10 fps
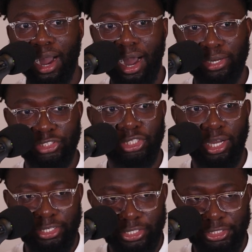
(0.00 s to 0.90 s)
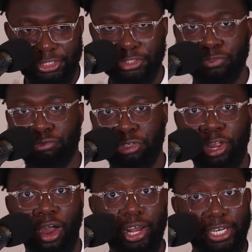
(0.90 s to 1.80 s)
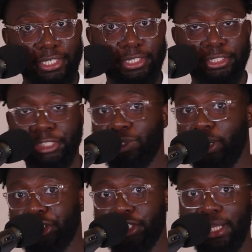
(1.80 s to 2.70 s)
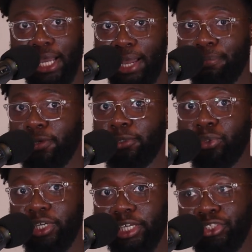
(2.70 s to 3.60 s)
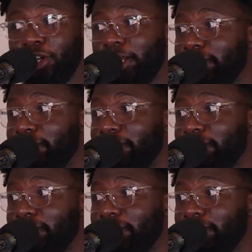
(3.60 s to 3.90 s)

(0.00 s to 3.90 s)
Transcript: Adesanya, this is regarding the situation that happened between Israel